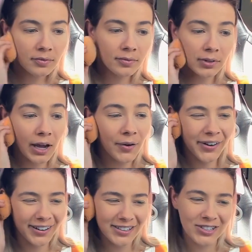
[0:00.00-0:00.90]
Flour
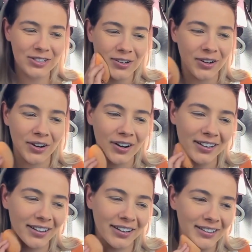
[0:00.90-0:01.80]
or sugar?
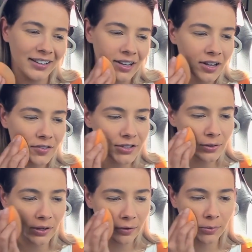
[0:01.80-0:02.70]
Feels so
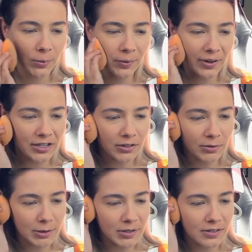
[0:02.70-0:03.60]
uncomfortable when I do. It
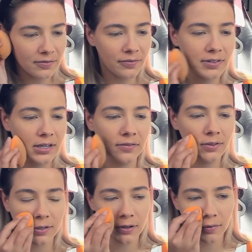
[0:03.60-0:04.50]
makes my skin
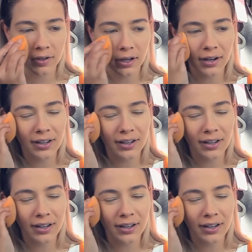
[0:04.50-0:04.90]
feel so overdone.